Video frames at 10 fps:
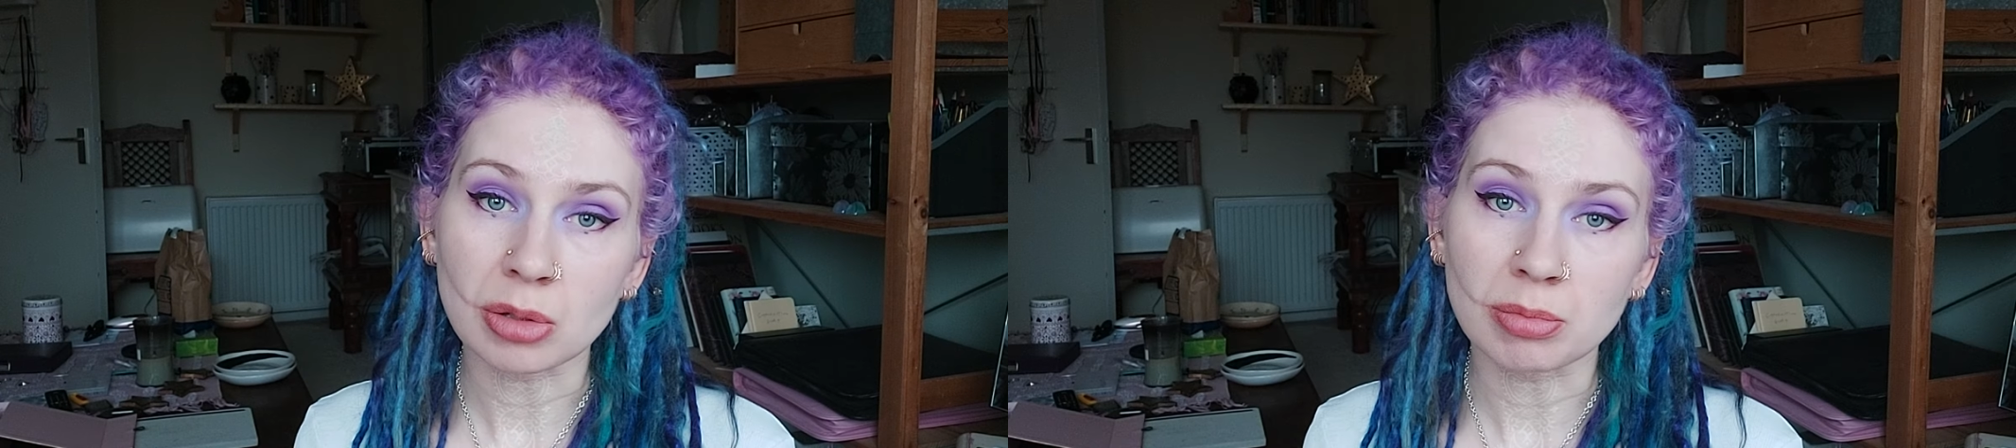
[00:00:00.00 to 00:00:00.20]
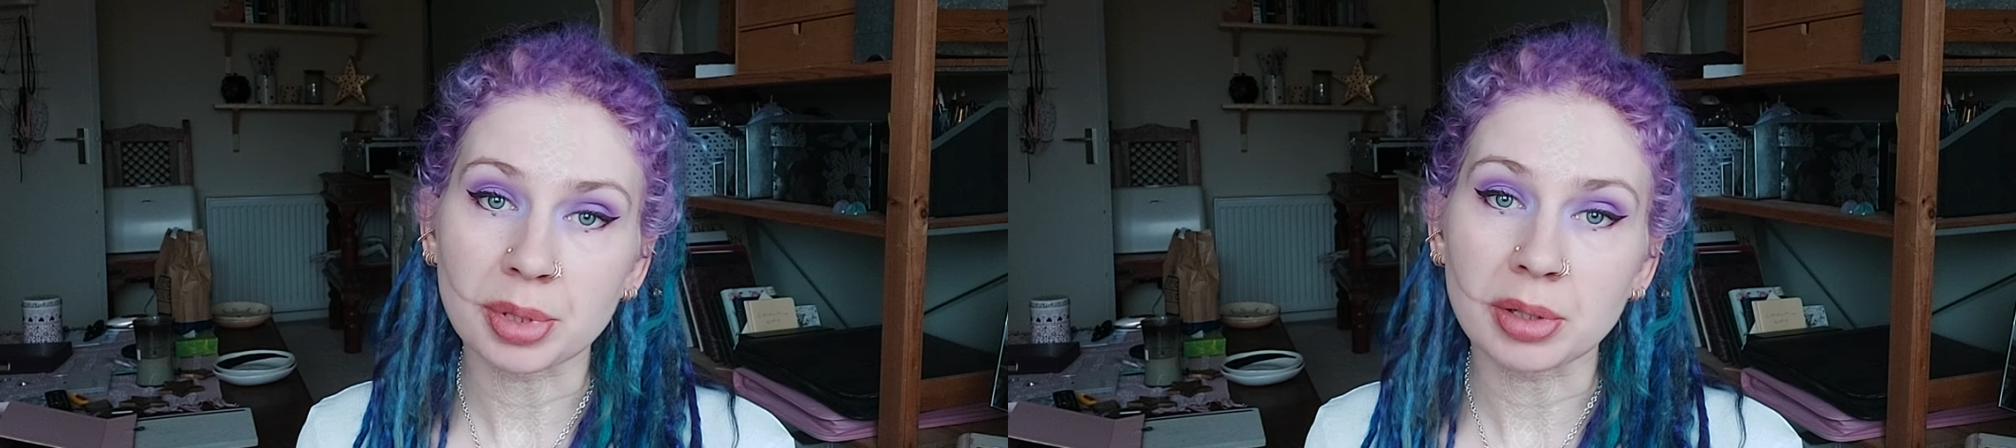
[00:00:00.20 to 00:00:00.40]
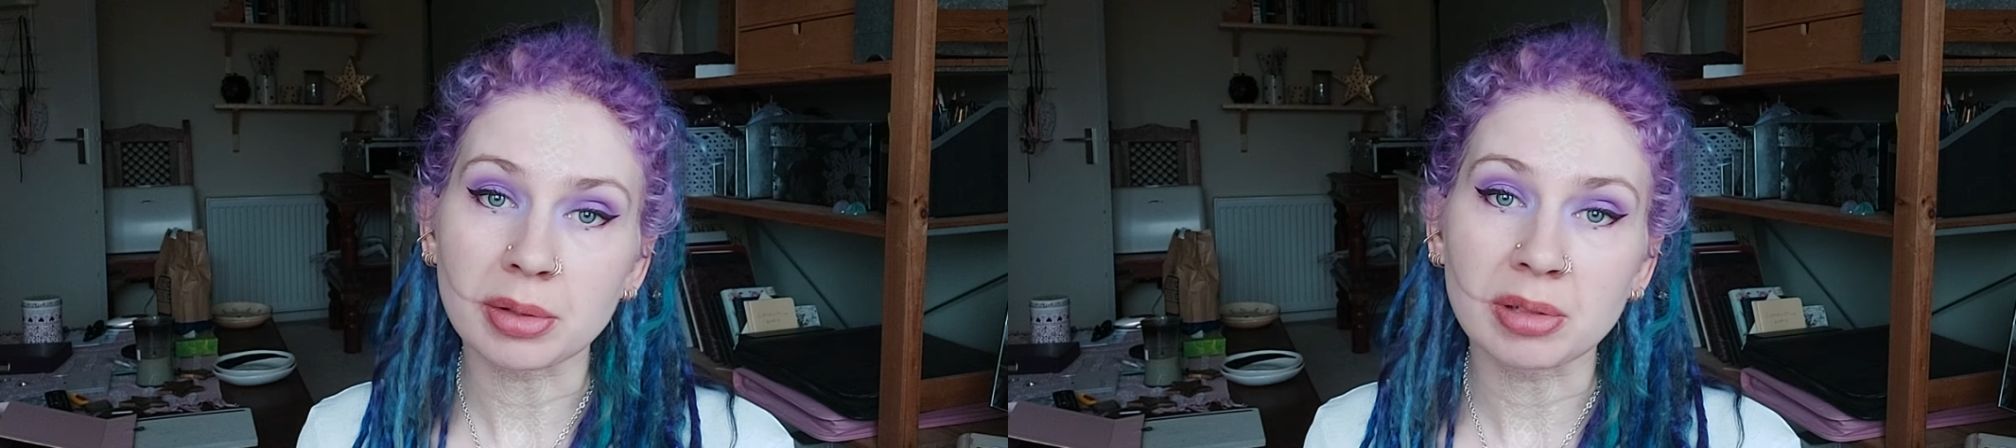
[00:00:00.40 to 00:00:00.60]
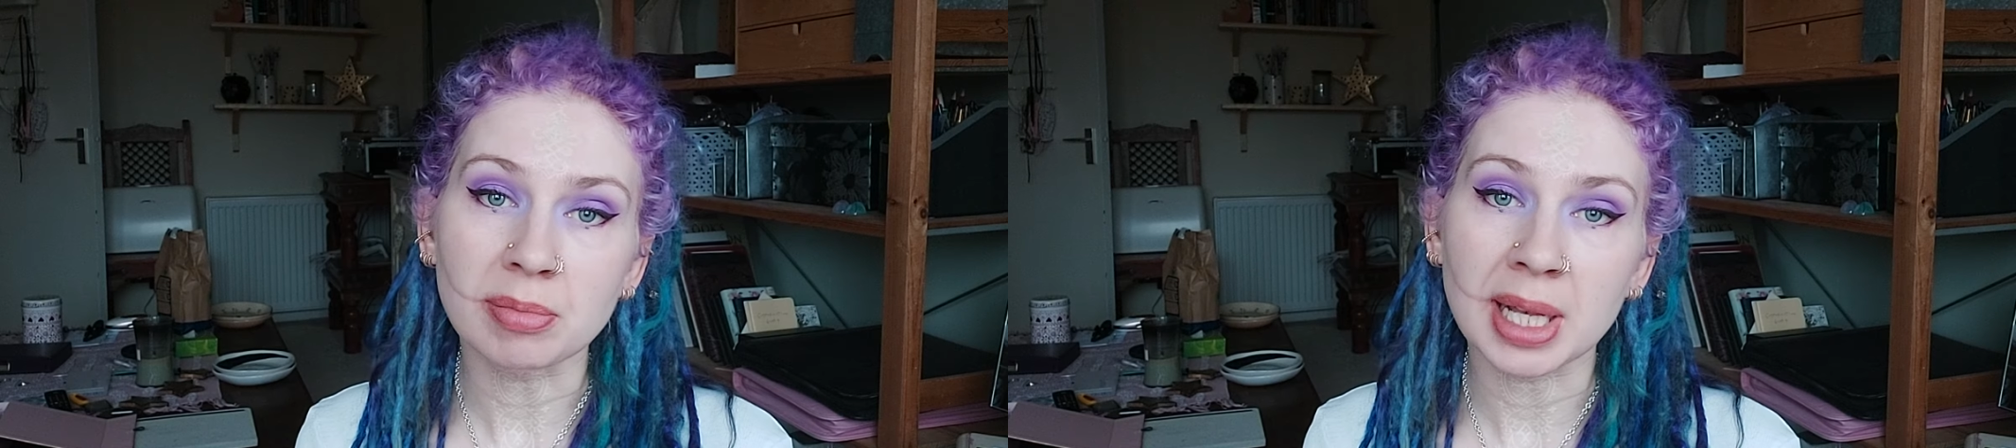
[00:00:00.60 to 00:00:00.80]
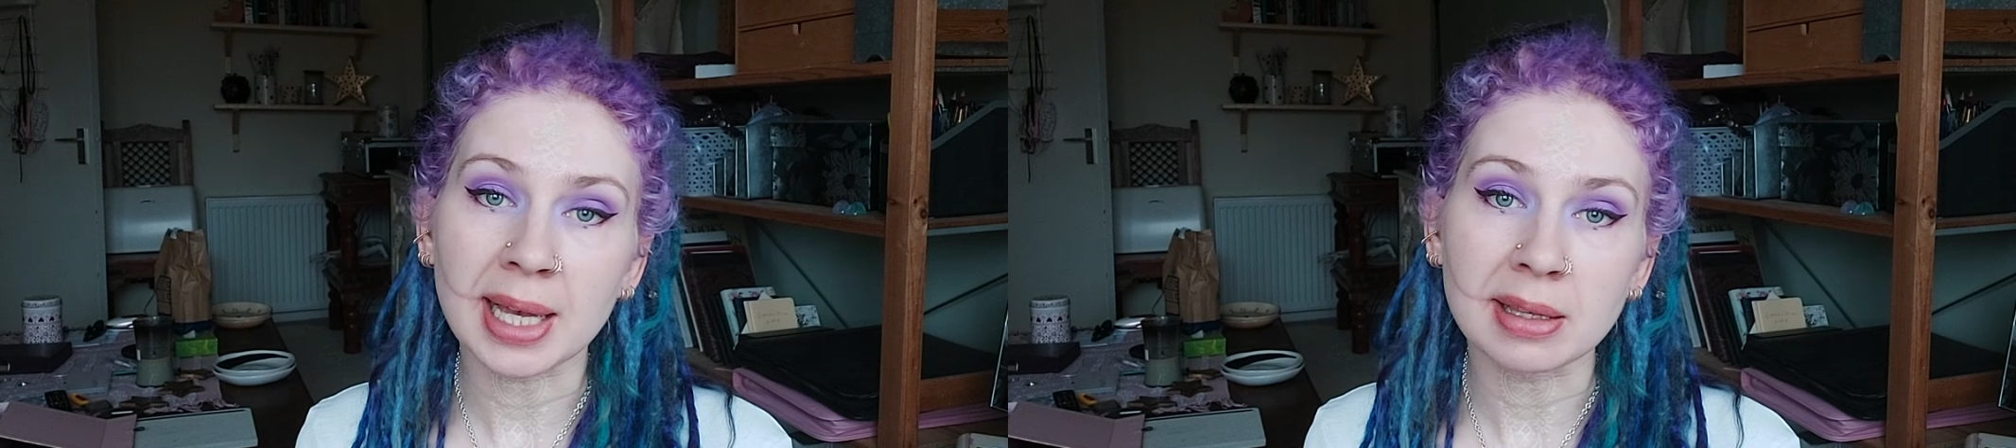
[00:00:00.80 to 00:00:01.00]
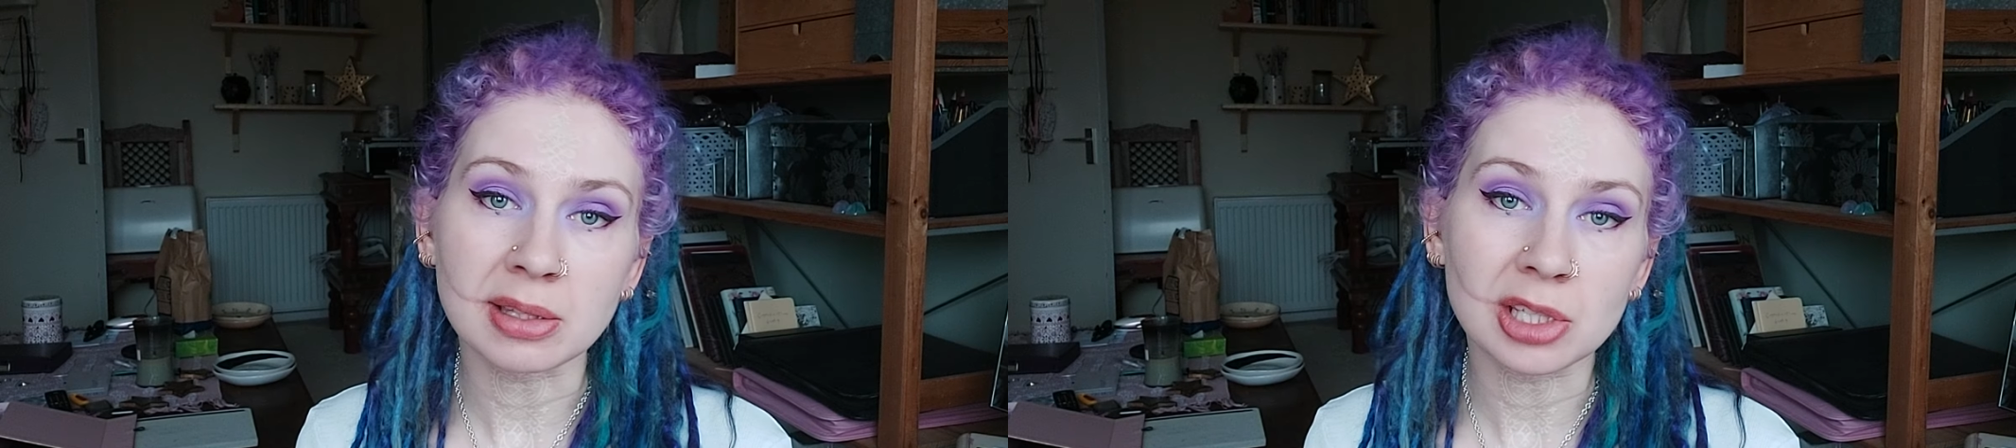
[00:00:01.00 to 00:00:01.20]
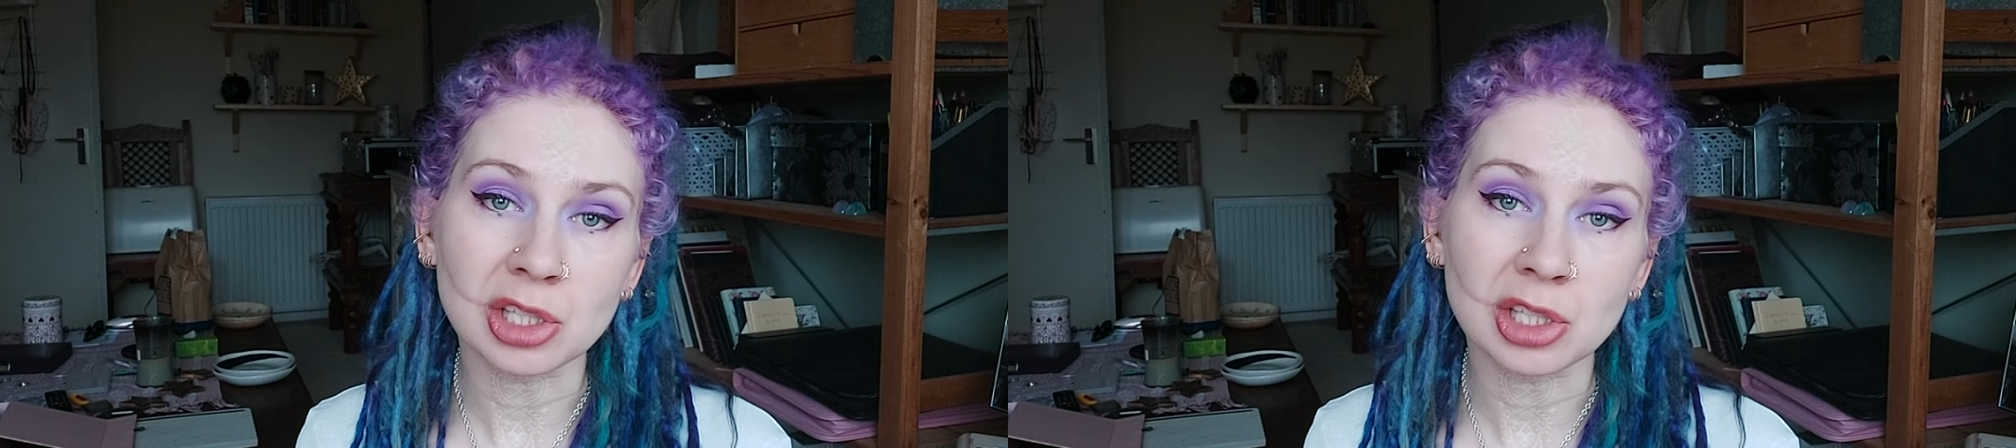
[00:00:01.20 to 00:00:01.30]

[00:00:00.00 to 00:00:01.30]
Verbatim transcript: on broken blinds